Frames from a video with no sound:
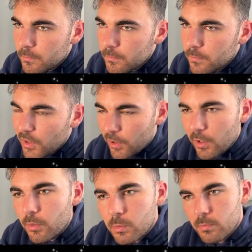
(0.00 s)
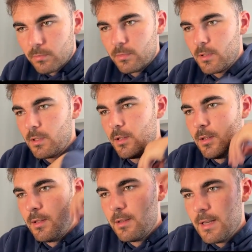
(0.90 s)
Dunno.
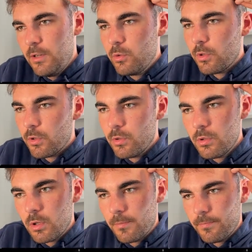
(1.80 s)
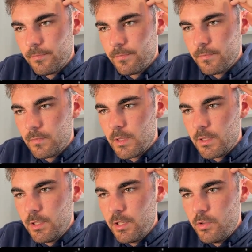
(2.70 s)
I don't know. I'm
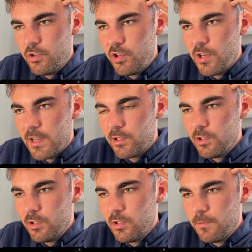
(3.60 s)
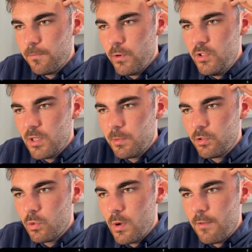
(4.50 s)
going to go check, just because it frees up a
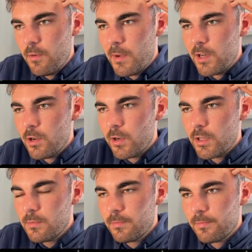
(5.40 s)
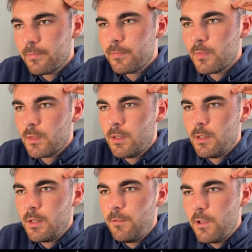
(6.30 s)
square for my knight.
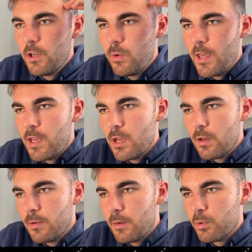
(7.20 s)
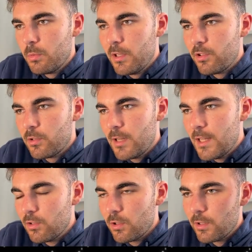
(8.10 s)
And if you go here, I'll probably just
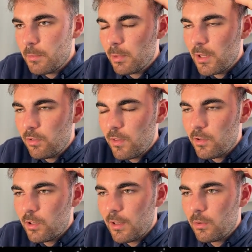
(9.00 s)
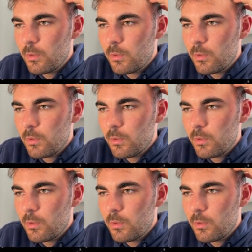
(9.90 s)
instantly blitz this out.